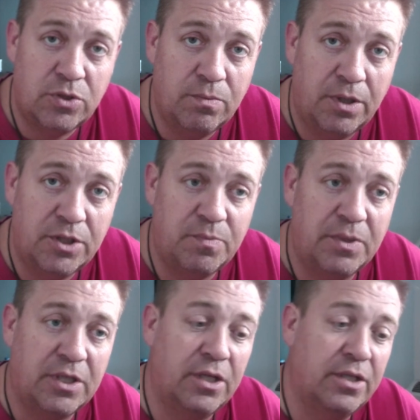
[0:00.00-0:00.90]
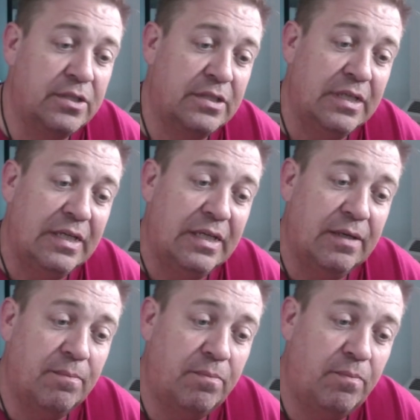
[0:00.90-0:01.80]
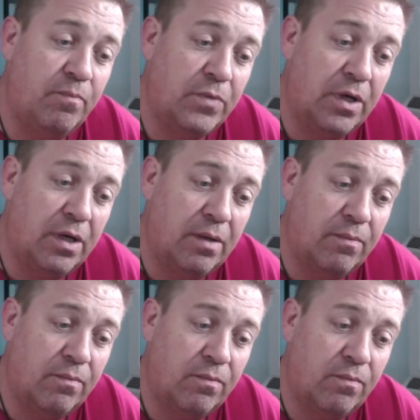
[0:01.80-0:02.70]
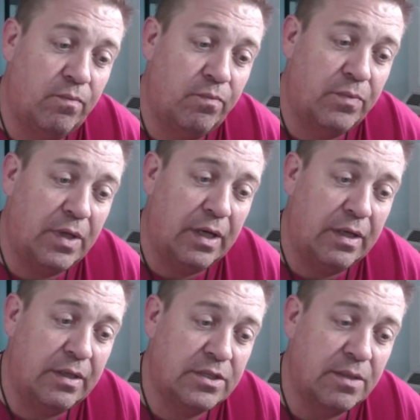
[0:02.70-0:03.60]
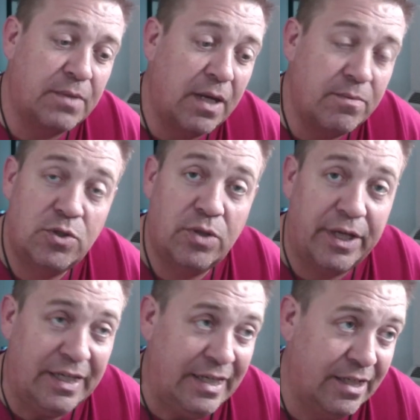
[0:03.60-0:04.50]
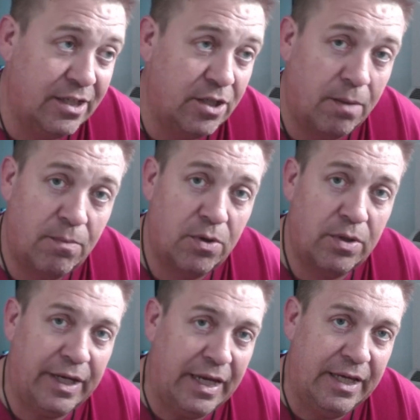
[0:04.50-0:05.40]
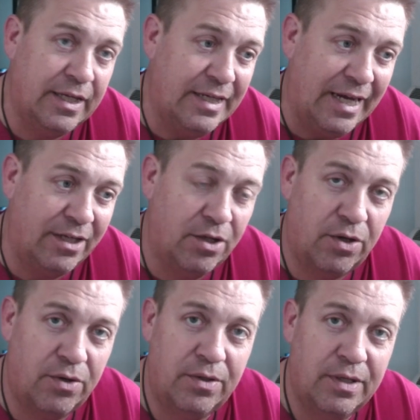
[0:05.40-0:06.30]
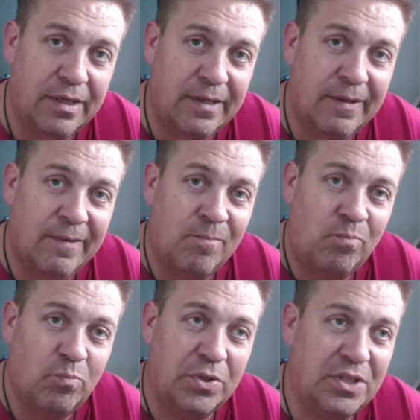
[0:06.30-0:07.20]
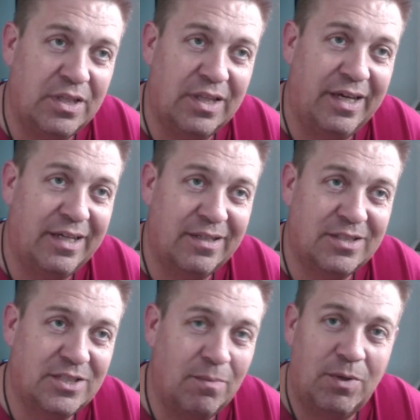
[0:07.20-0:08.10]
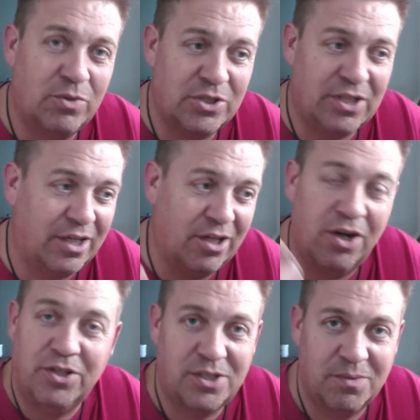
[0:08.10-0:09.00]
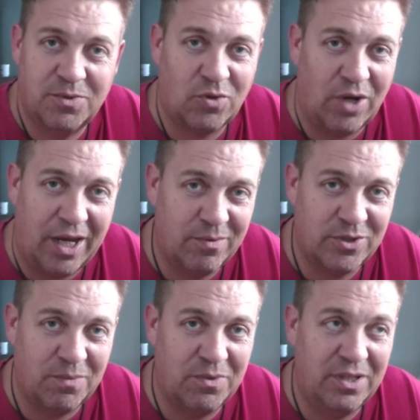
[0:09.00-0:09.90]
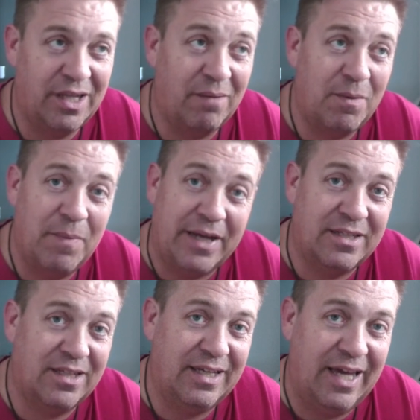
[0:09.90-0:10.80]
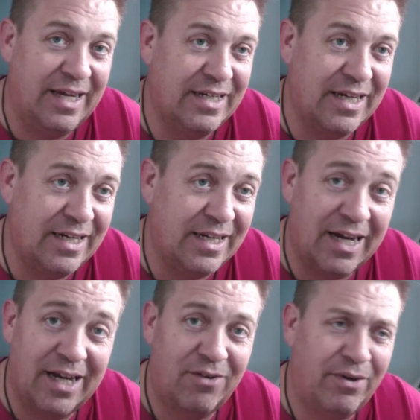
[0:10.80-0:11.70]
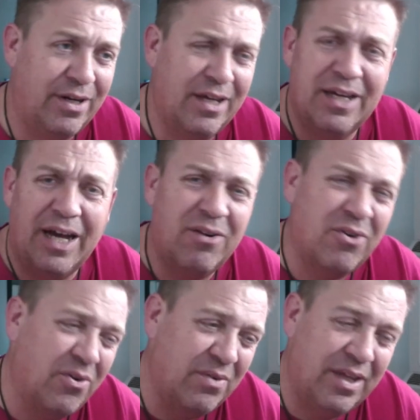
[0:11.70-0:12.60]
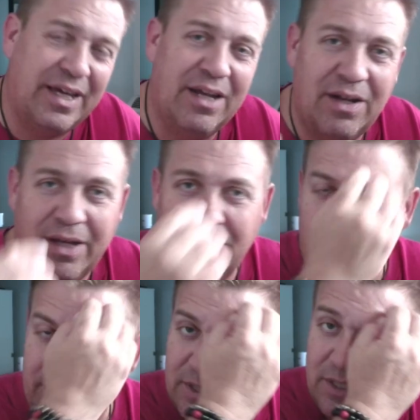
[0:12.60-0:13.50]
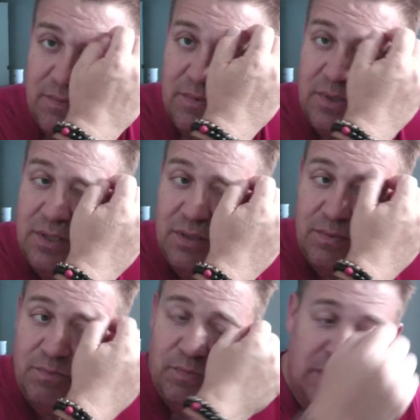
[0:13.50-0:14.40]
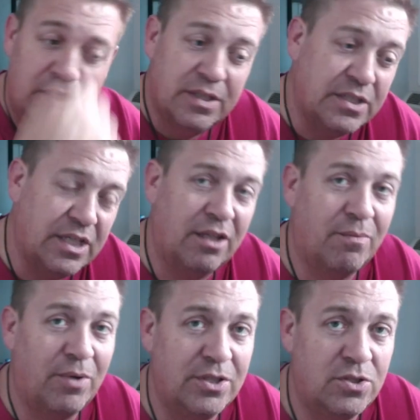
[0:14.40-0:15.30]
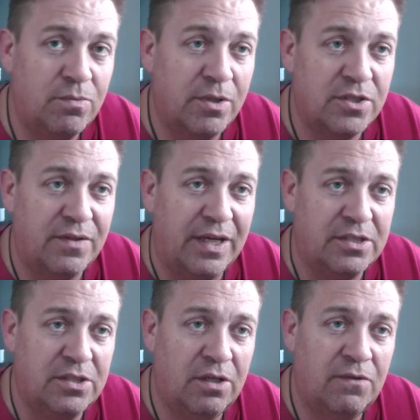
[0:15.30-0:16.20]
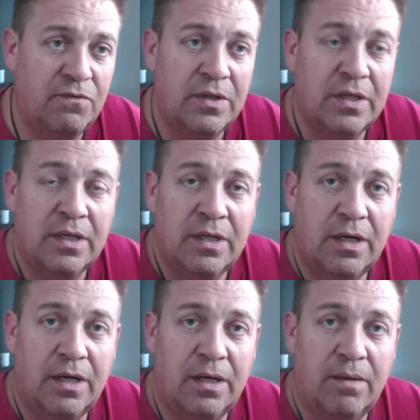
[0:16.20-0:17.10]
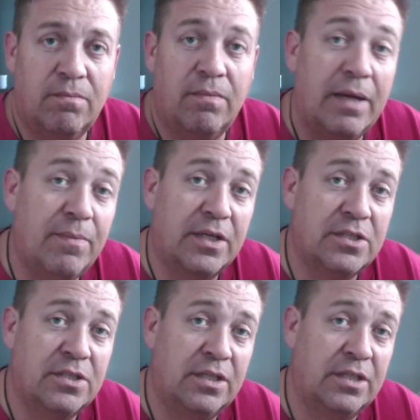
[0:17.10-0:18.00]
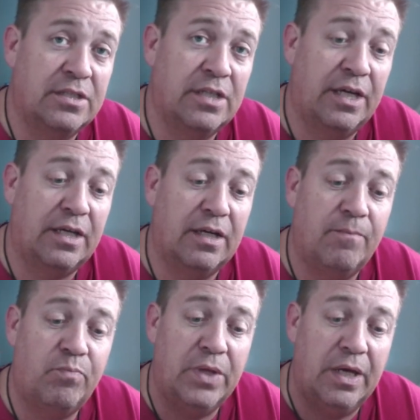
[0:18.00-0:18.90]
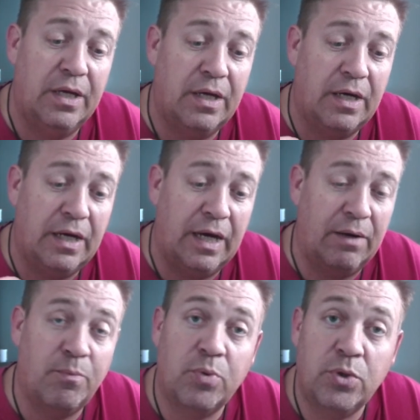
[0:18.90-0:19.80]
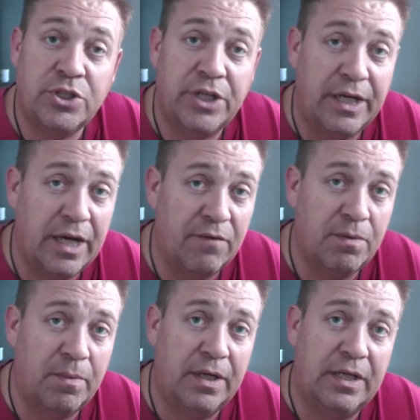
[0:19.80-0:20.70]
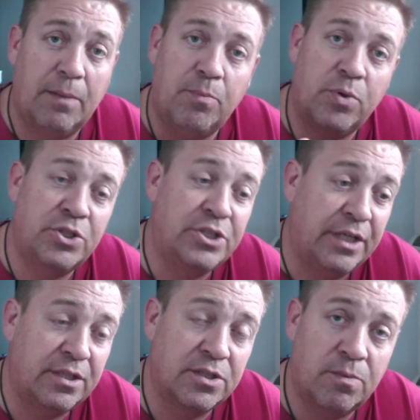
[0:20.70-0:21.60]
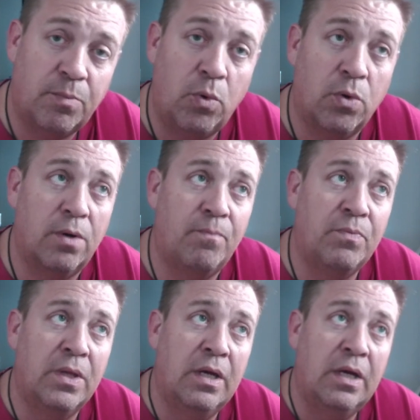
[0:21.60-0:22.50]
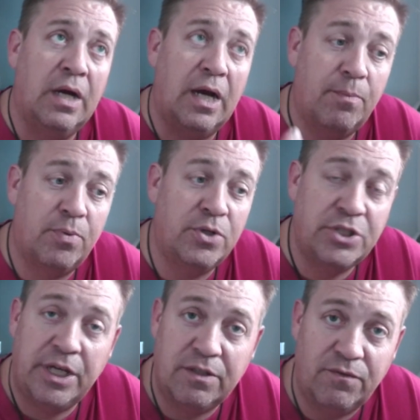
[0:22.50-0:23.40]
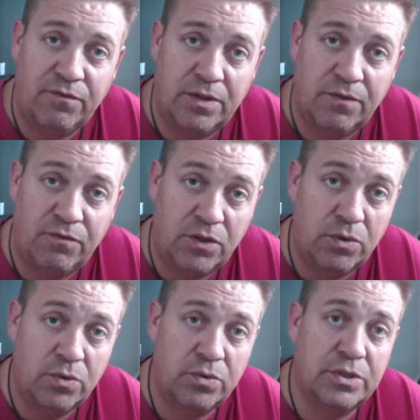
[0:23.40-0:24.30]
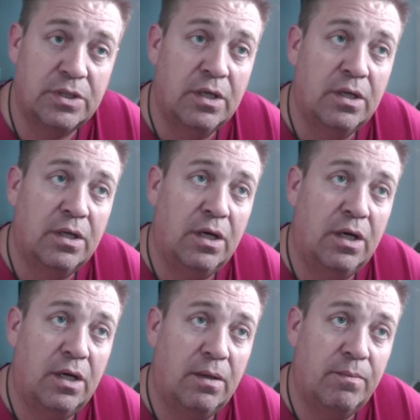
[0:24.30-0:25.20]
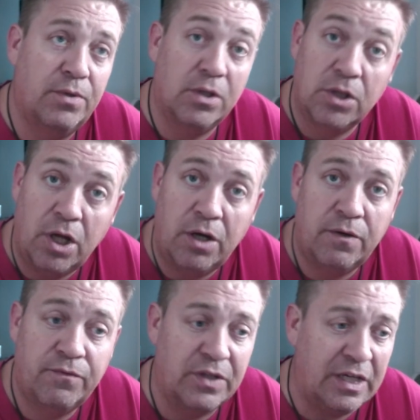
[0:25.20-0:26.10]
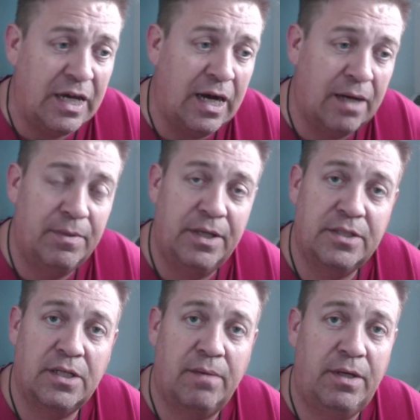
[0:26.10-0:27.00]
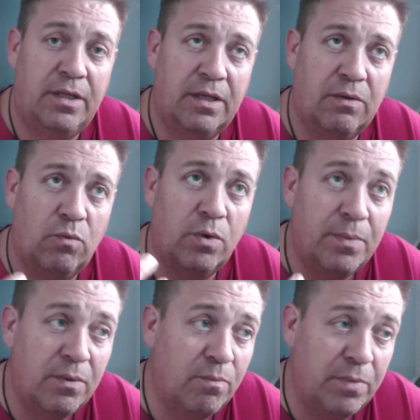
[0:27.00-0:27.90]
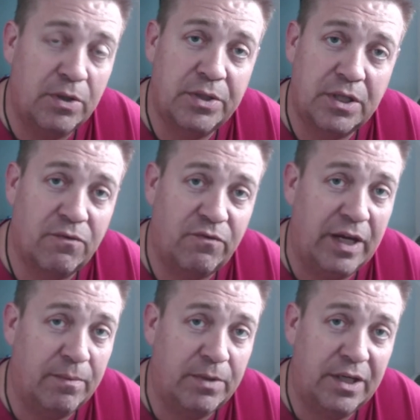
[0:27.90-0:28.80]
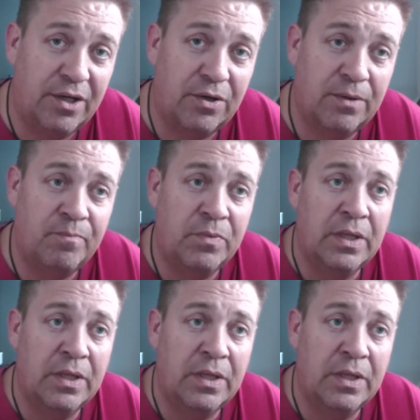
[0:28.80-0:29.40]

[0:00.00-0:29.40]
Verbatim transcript: too much because um sometimes you like hit a number, like I hit 900, but then like somebody will just like unsubscribe or something, and I'll be back to like 899 right now. I don't know. Like I don't I don't like to sub, to celebrate too much of that stuff. Um, my biggest thing is like I appreciate everybody. I appreciate the support. I appreciate the the views, um, the love, the comments. I mean, we've been building a family here